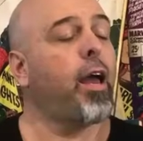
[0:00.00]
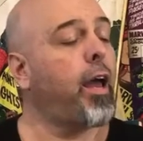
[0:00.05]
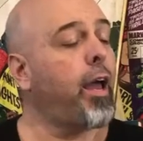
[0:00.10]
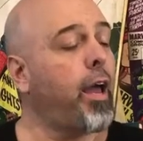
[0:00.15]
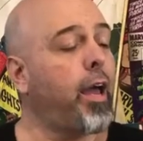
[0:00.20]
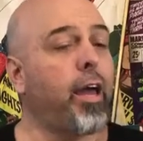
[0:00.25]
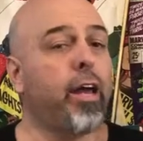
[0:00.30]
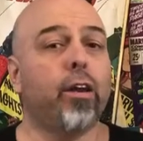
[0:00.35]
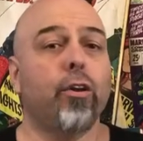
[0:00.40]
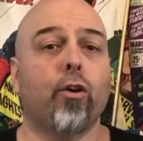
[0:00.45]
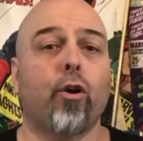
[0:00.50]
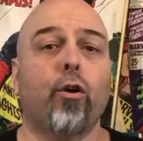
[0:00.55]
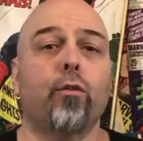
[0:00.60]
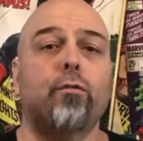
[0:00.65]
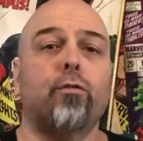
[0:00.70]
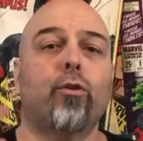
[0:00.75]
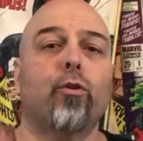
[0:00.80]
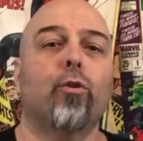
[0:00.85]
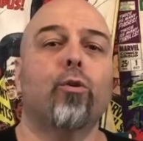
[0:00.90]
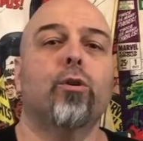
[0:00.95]
And, of
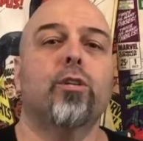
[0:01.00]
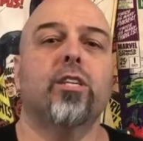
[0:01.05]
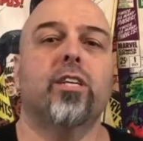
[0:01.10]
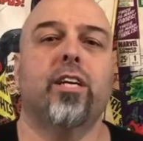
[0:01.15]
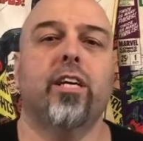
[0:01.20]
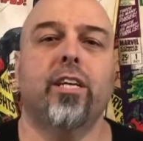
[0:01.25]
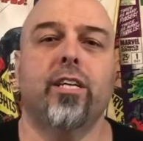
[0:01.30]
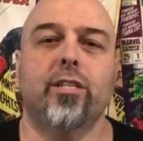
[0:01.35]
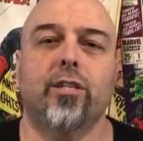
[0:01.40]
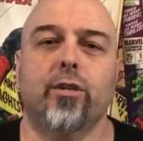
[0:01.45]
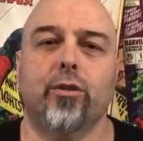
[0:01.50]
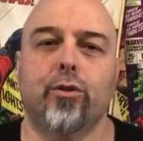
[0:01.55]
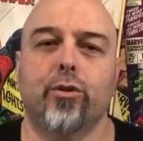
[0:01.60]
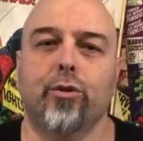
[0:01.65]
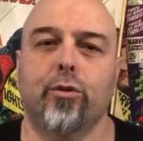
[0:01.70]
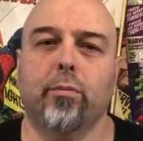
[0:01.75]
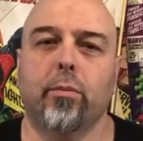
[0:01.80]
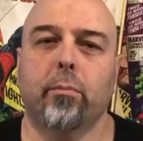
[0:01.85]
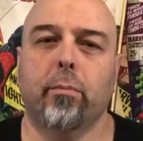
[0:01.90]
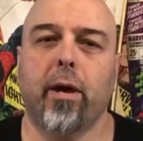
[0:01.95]
course, his
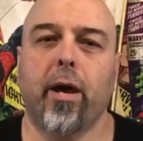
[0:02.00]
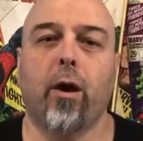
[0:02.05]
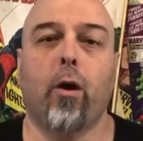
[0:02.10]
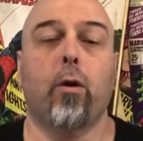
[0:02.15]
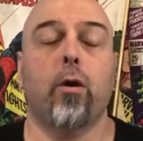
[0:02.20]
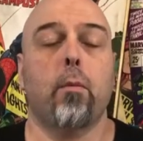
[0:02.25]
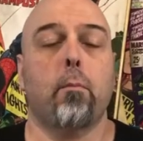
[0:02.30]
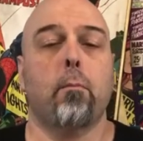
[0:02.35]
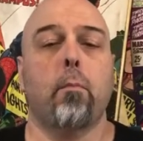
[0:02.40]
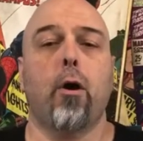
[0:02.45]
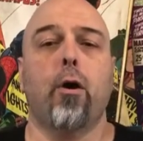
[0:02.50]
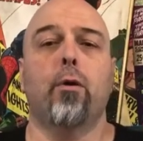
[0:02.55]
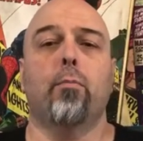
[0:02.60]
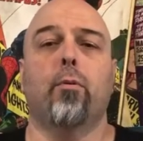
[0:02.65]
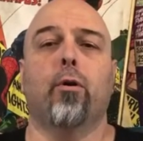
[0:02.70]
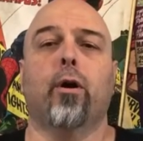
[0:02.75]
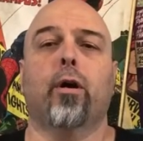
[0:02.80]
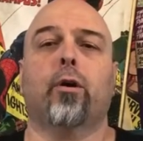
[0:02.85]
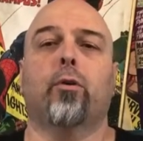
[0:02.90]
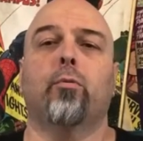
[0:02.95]
super-powered
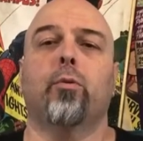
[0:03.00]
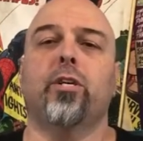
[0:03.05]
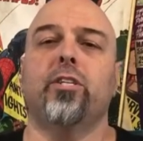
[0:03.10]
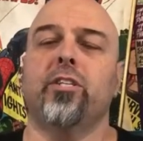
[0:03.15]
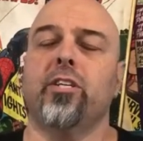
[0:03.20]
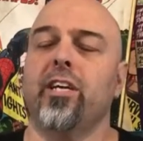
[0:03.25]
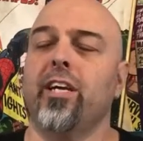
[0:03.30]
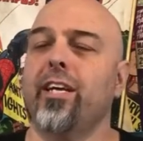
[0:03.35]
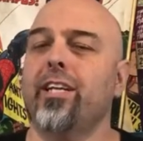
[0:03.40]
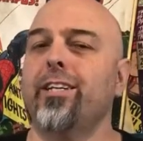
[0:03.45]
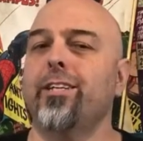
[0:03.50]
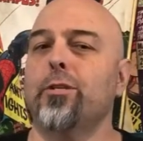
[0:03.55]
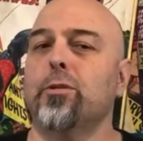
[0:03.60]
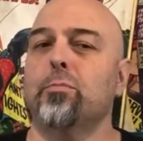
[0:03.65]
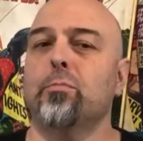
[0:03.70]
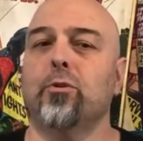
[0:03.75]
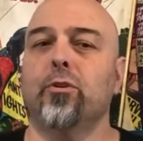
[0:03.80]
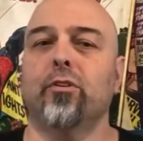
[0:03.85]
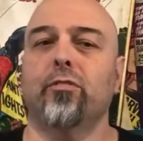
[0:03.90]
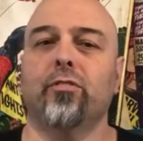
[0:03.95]
motorbike, which in this
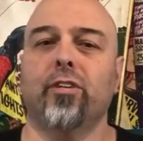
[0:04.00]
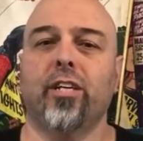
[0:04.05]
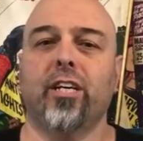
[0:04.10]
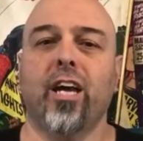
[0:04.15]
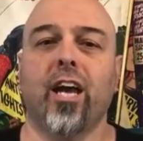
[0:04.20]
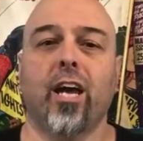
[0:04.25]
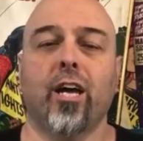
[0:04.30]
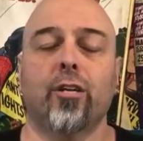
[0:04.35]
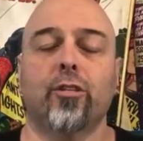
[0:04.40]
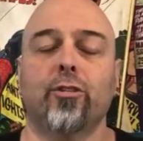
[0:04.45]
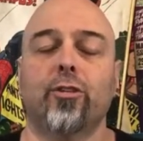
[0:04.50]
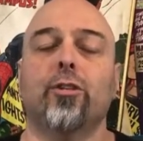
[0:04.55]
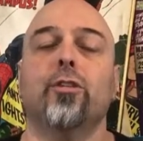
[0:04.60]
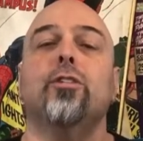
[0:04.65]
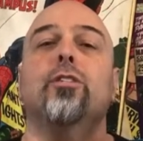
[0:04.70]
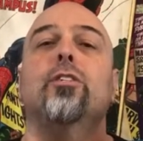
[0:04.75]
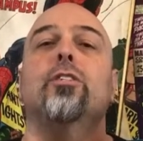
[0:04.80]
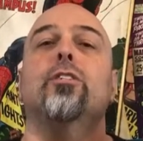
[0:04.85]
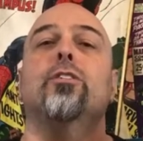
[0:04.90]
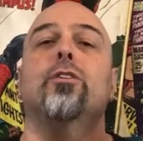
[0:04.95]
movie turns
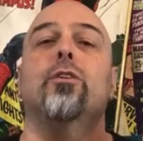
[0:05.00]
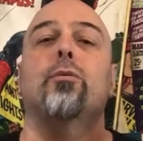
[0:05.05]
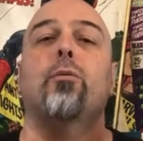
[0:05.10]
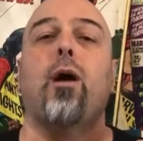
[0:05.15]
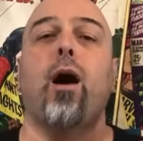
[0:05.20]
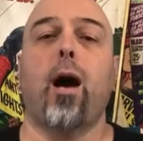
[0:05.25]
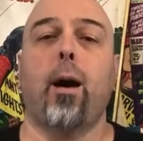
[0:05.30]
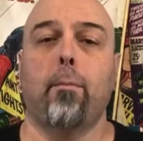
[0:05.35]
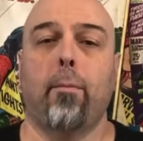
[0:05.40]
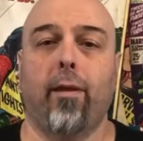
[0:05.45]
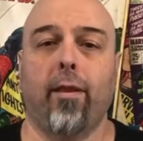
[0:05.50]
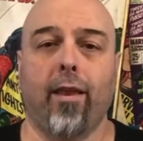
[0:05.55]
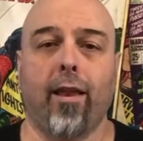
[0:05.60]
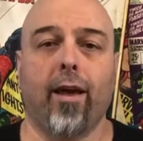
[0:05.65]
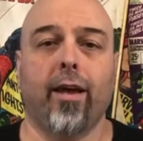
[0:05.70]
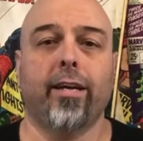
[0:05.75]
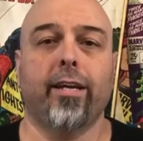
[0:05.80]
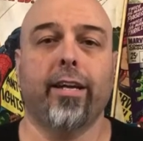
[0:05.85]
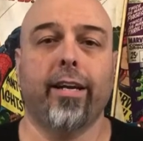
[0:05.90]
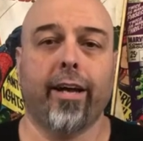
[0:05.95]
into a
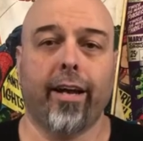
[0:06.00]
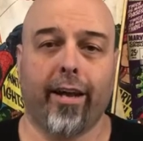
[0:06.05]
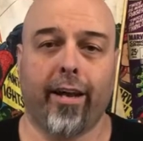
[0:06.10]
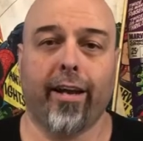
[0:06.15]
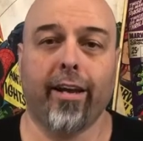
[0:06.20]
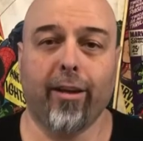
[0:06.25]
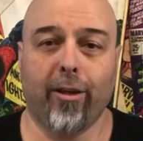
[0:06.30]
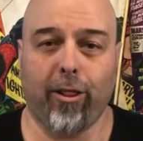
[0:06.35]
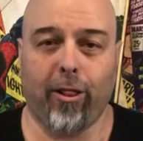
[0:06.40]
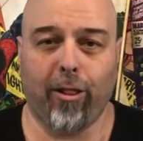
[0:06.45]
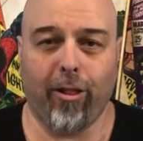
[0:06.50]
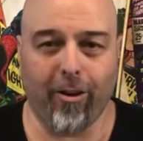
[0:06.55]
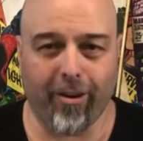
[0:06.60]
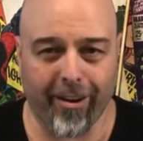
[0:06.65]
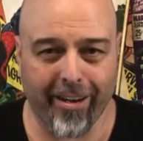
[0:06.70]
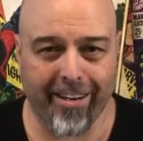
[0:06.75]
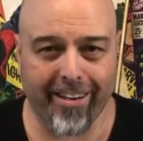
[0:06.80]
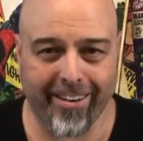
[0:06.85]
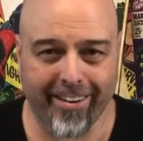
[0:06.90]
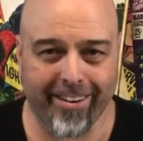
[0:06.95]
bloody hang
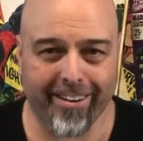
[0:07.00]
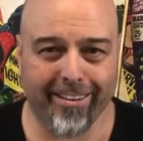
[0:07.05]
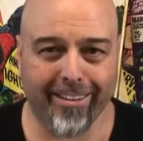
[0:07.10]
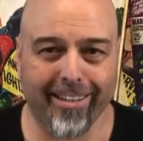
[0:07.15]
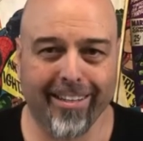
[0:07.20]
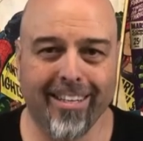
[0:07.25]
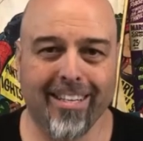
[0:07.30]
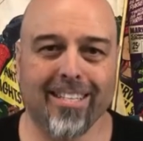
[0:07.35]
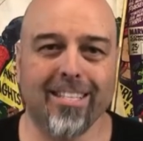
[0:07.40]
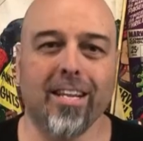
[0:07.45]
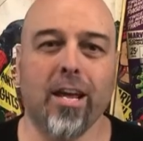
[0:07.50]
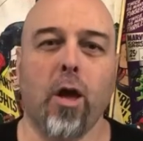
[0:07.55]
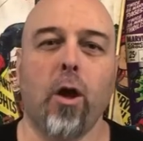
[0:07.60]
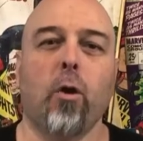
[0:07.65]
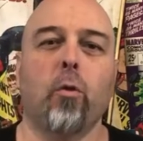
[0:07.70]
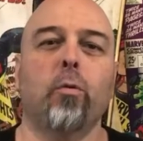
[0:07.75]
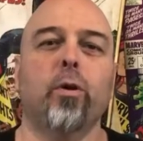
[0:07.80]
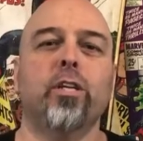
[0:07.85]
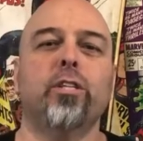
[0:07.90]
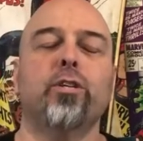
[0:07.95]
glider, no less,
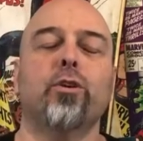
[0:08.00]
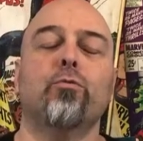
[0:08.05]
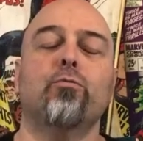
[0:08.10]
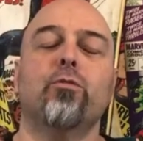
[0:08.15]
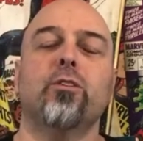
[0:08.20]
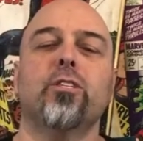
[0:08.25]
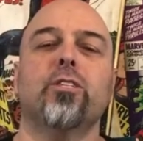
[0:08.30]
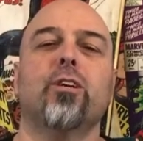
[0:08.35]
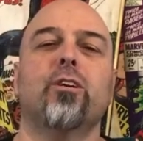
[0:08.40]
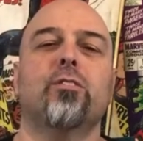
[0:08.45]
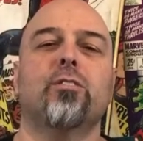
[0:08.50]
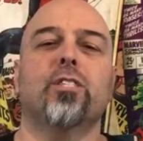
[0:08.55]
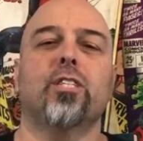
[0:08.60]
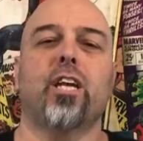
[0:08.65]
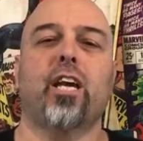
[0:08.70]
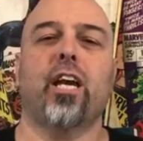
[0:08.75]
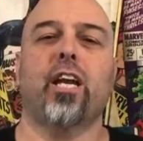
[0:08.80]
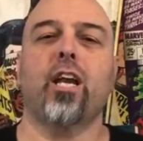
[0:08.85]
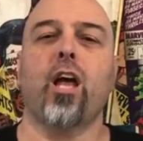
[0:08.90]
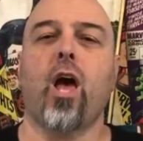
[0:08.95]
which results
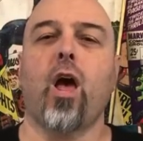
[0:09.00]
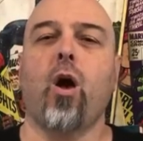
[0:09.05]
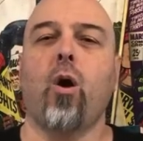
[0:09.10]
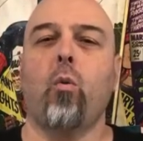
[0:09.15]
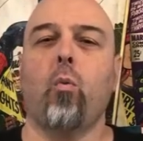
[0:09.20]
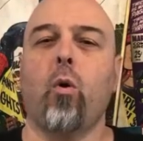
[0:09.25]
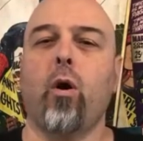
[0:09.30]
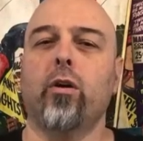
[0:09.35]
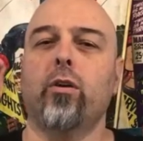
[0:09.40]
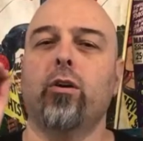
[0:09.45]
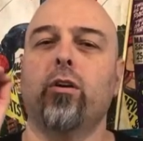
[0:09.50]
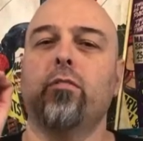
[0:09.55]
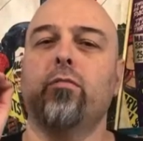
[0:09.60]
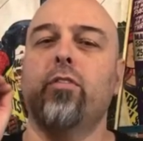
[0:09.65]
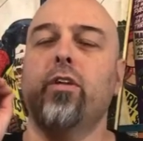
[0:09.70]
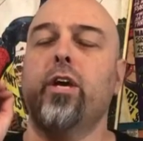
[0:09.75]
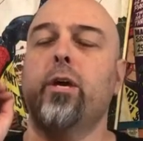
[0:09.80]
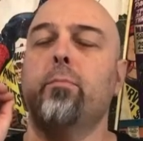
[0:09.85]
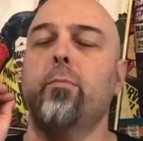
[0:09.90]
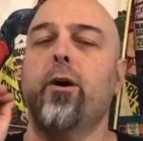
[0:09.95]
in one of
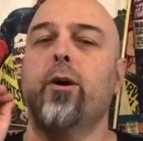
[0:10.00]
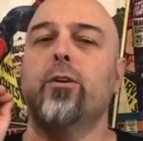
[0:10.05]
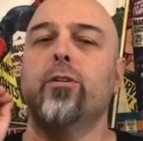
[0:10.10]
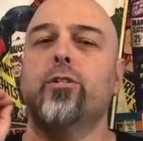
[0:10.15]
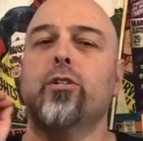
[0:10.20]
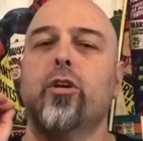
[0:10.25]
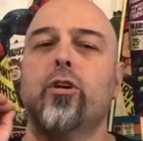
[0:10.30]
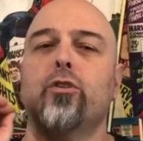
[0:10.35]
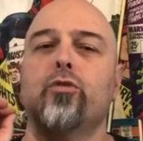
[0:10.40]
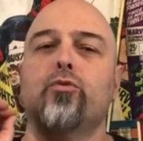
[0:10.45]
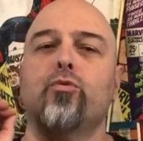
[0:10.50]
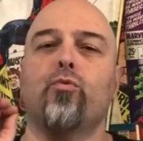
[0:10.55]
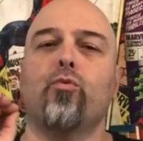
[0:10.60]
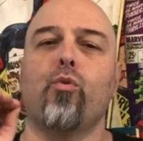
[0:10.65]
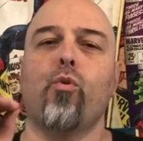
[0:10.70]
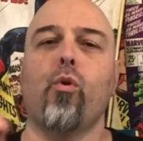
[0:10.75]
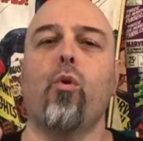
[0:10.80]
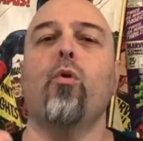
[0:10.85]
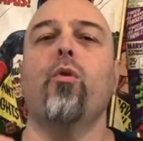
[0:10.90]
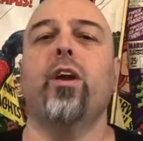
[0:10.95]
the most
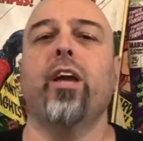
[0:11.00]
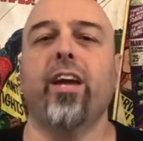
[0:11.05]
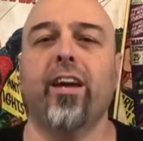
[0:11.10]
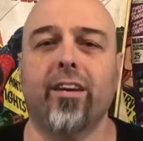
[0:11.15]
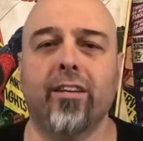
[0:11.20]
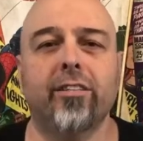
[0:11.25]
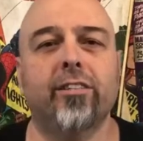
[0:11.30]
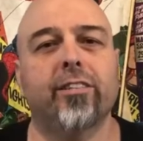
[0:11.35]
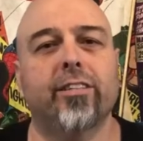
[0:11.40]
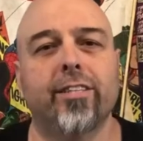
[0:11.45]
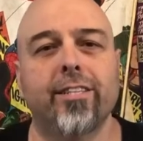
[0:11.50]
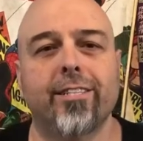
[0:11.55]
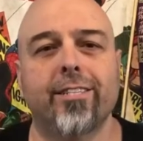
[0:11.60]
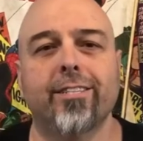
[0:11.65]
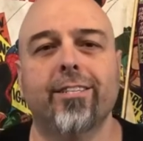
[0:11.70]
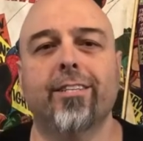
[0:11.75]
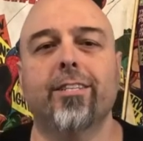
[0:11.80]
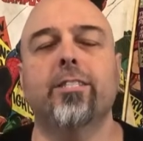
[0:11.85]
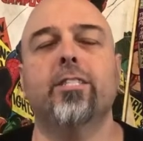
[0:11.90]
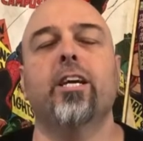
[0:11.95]
drawn-out chase
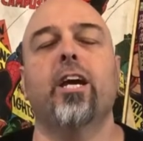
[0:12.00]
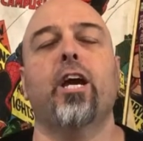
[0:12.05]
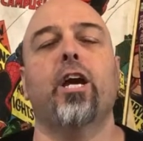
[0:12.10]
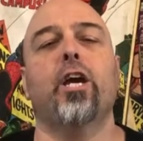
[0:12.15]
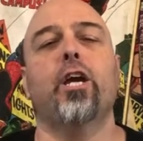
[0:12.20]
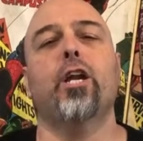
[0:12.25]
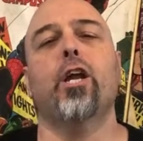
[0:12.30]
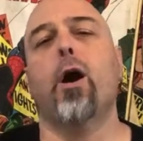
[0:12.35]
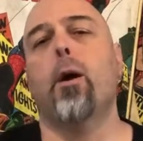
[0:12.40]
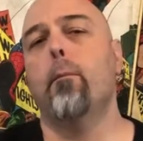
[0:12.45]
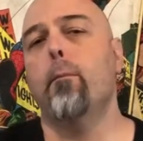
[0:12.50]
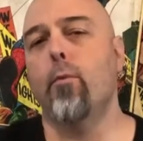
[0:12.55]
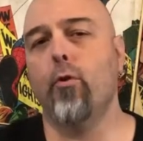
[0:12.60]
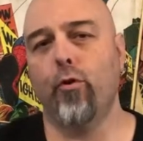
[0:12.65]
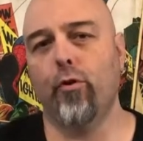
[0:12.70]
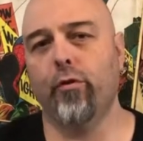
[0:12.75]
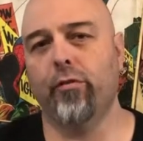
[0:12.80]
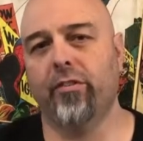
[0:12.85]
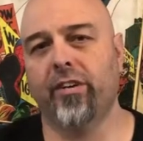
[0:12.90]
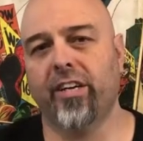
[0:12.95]
scenes in
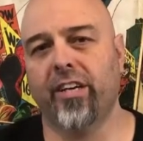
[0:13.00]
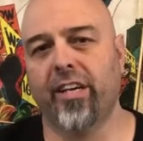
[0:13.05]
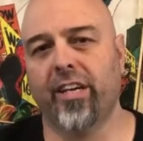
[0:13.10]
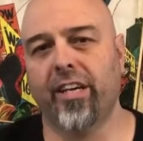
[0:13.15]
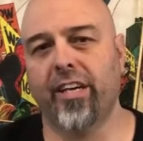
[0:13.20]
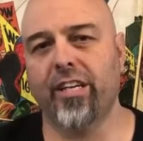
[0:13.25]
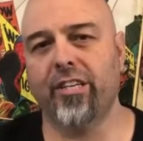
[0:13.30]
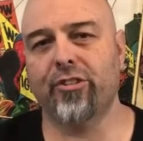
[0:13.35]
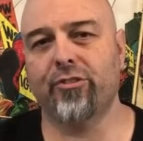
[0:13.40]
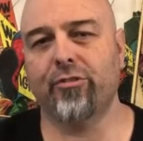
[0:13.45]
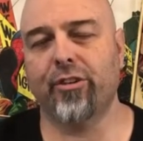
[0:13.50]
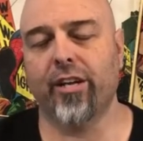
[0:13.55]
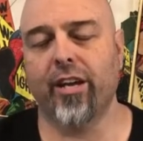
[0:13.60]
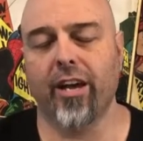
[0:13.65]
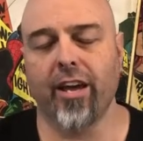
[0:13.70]
movie history.